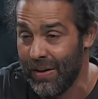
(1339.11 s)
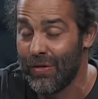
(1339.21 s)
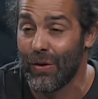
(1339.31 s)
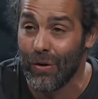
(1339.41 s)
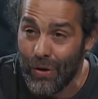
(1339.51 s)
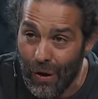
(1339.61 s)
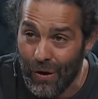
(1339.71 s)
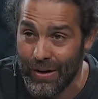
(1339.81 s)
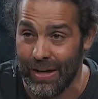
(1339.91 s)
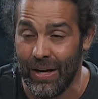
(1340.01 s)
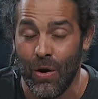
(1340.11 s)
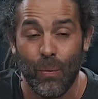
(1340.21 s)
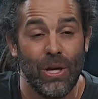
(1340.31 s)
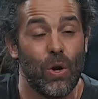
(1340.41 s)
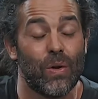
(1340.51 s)
They're guarded.
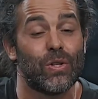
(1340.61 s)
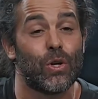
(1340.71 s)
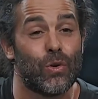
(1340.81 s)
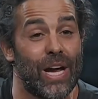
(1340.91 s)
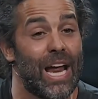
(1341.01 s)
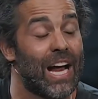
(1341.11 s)
We know that they're created,